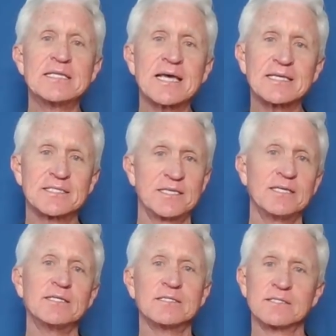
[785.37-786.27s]

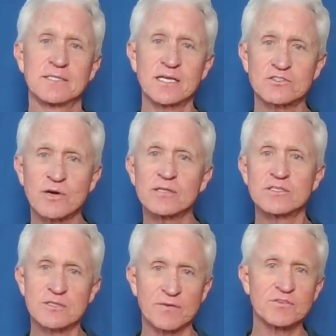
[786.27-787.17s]
nicotine, that's
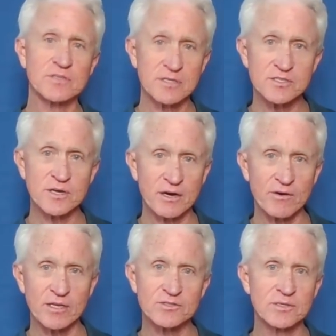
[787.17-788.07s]
right, the stuff that's in the
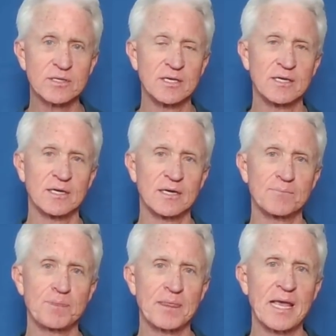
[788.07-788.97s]
cigarettes,
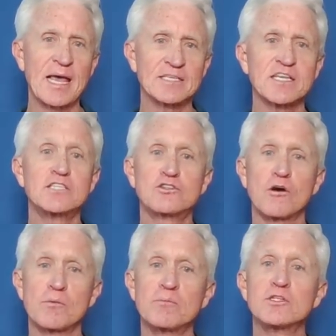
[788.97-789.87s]
uh, has a
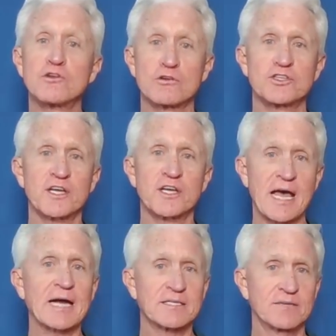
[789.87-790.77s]

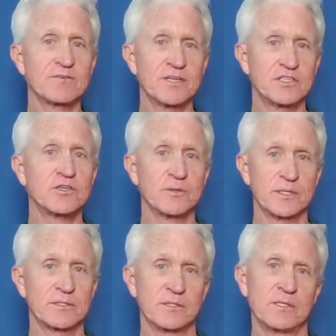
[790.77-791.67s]
dopaminergic activity
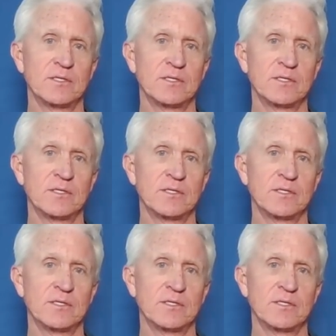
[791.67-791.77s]
to it.